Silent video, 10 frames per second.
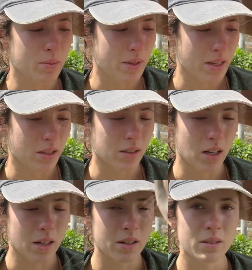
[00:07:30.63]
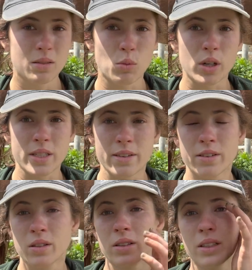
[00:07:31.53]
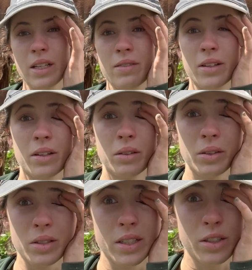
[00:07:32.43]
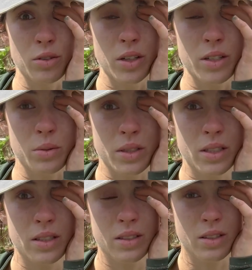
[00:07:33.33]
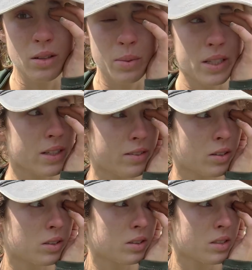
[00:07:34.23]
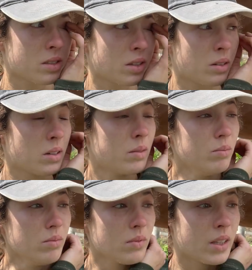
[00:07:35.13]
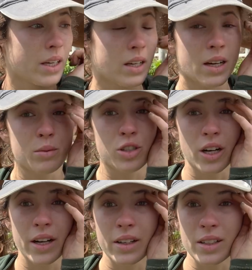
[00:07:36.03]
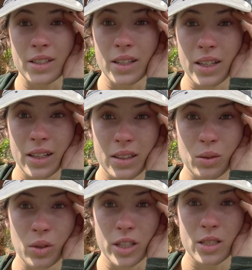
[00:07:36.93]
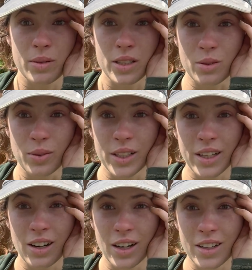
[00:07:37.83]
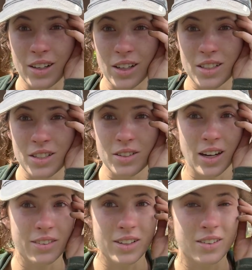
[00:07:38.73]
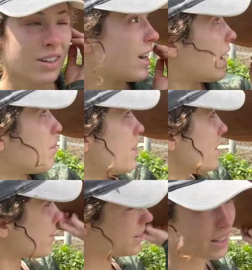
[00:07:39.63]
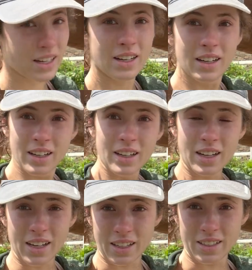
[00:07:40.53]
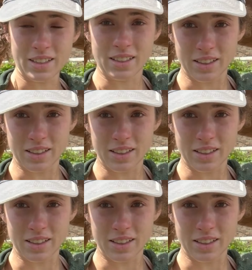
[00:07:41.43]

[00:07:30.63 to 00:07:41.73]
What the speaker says: be a lot more difficult, even though losing George was super difficult. So like, I'm trying not to think the worst, but it's really hard not to after what happened with that. And